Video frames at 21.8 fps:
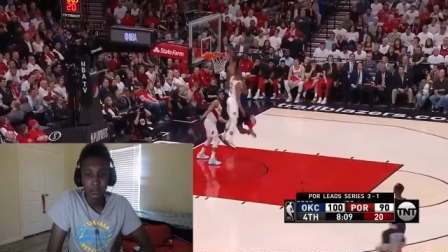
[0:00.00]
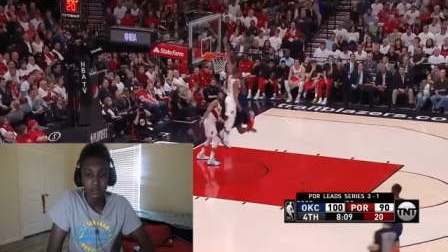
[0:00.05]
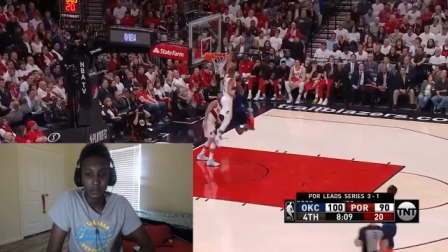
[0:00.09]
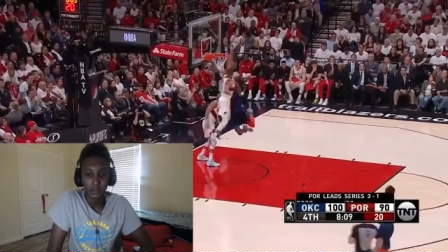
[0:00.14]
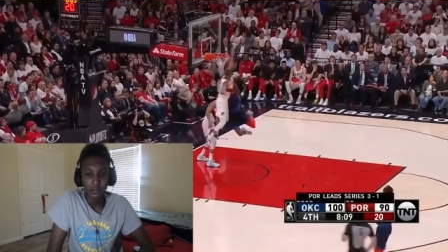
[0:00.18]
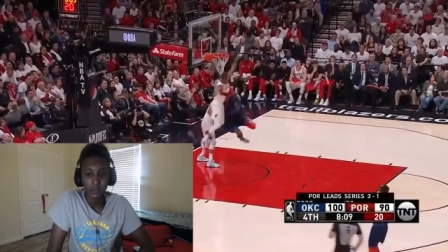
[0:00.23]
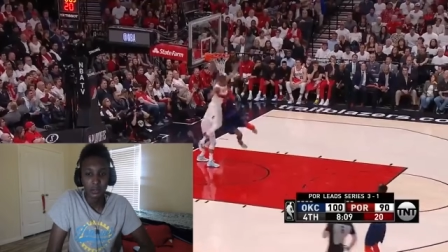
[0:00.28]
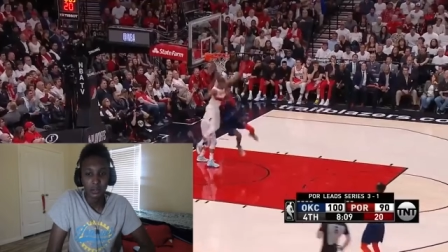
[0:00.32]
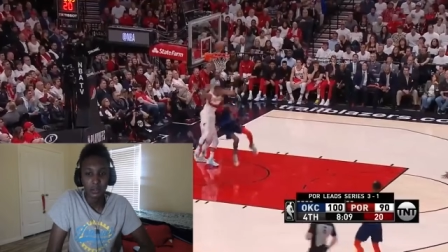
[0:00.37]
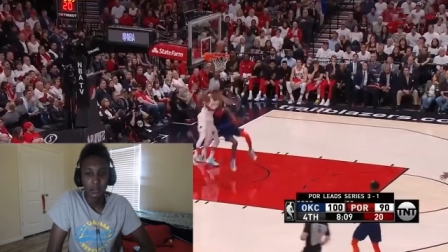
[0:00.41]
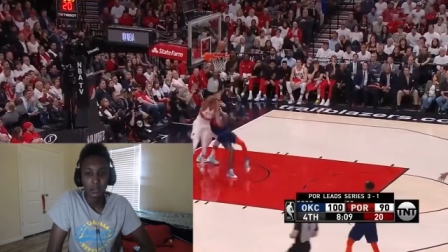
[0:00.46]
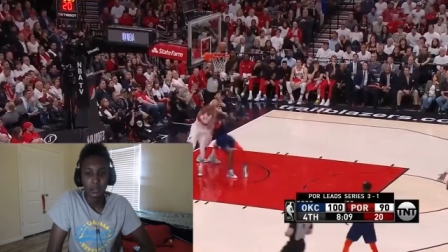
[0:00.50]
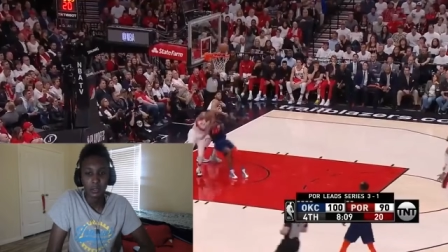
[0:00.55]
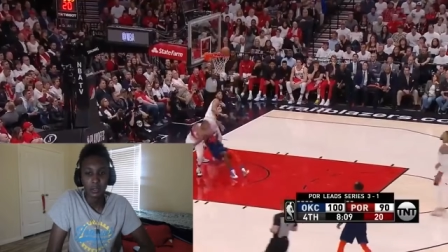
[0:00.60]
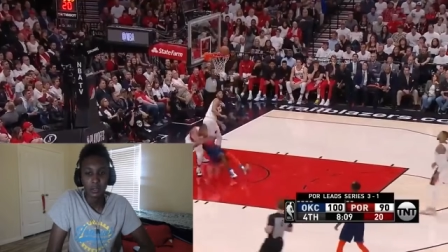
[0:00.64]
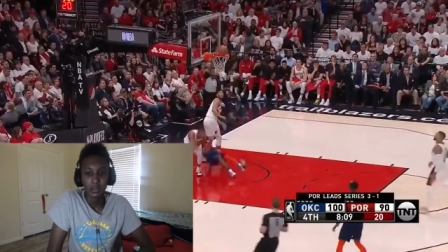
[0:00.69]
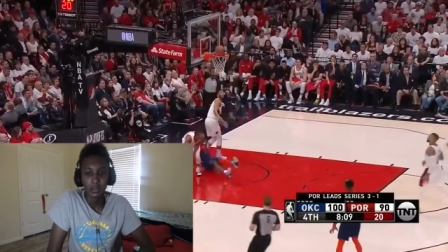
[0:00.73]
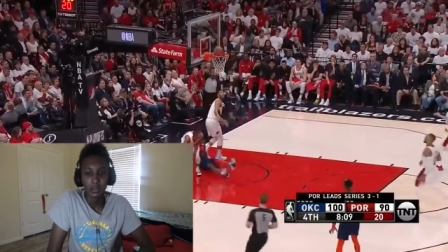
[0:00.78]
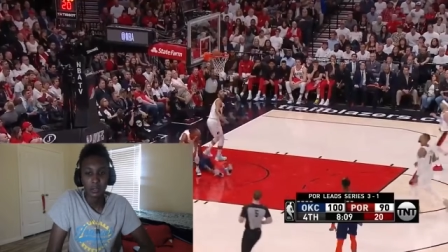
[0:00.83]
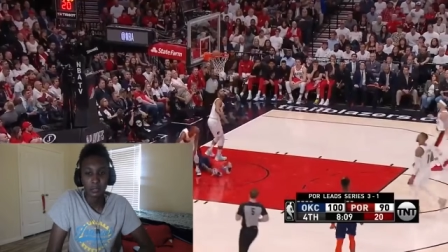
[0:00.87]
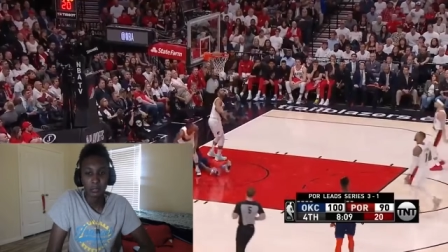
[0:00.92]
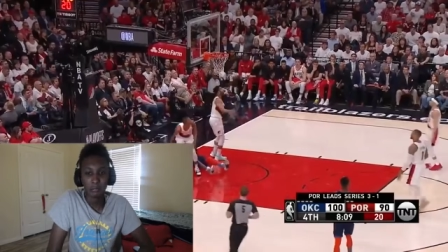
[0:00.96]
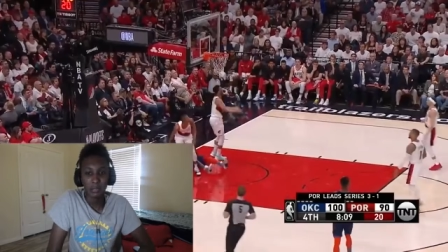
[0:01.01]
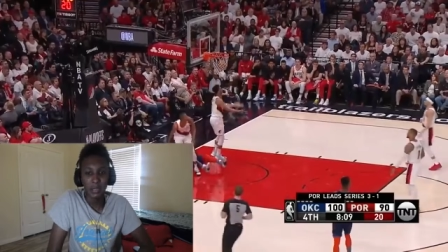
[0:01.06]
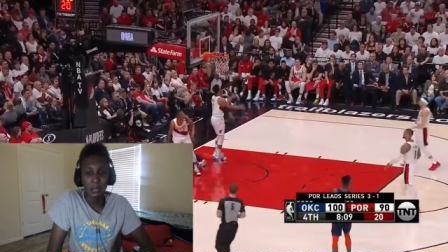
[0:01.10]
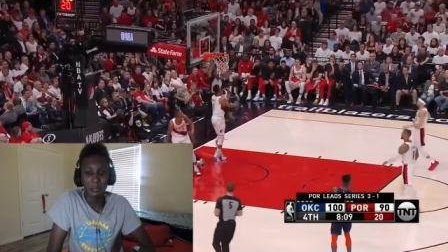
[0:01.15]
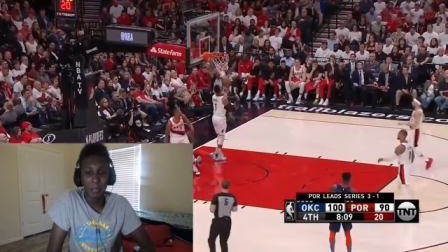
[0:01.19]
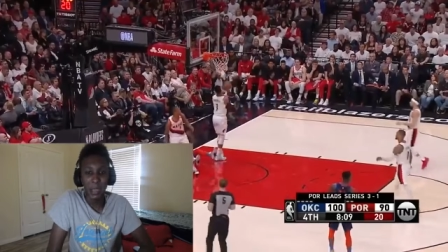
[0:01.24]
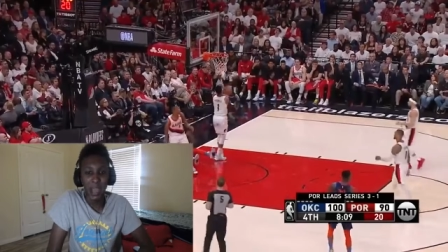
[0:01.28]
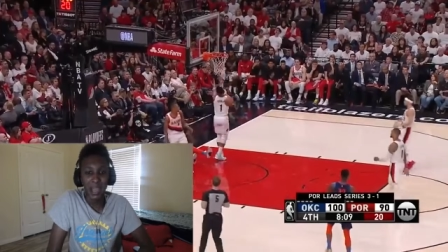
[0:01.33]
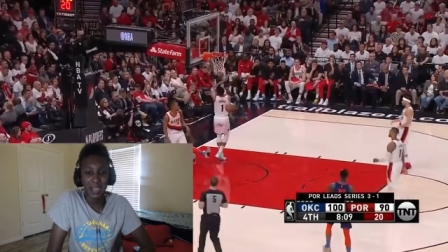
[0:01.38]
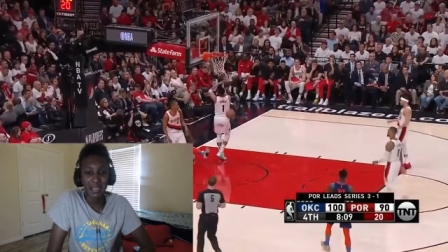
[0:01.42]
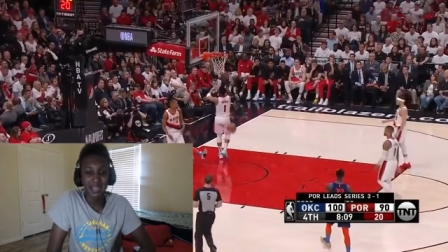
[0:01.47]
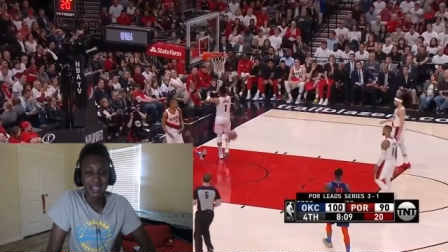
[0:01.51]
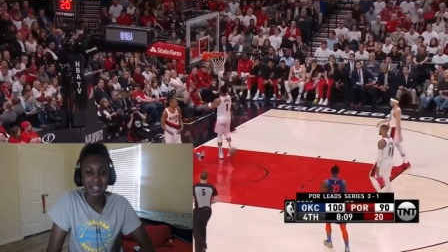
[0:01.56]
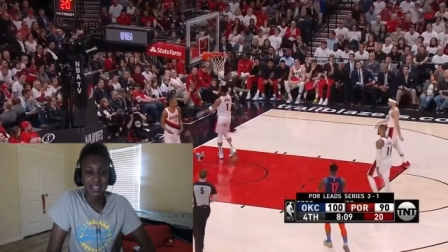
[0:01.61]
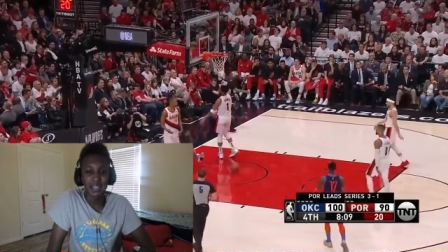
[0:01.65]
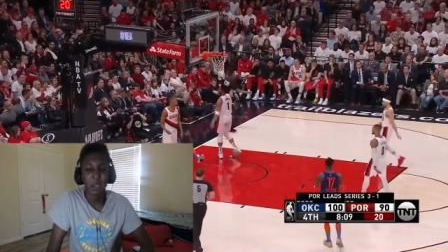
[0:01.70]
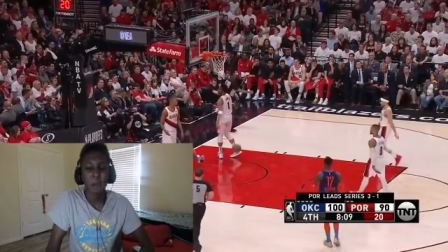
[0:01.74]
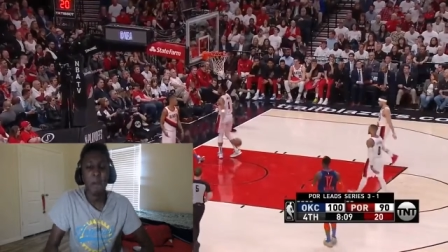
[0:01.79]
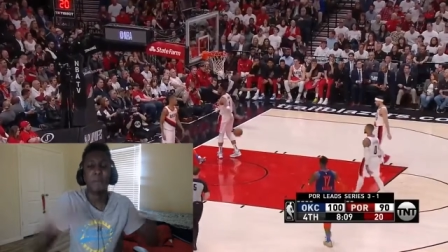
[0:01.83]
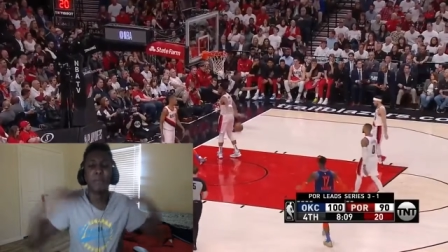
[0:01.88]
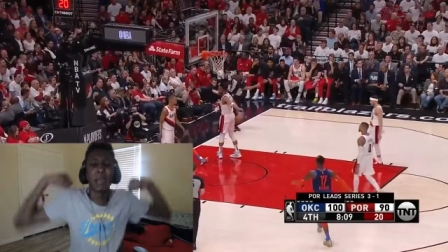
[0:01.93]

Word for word: And Grant goes Big bodies.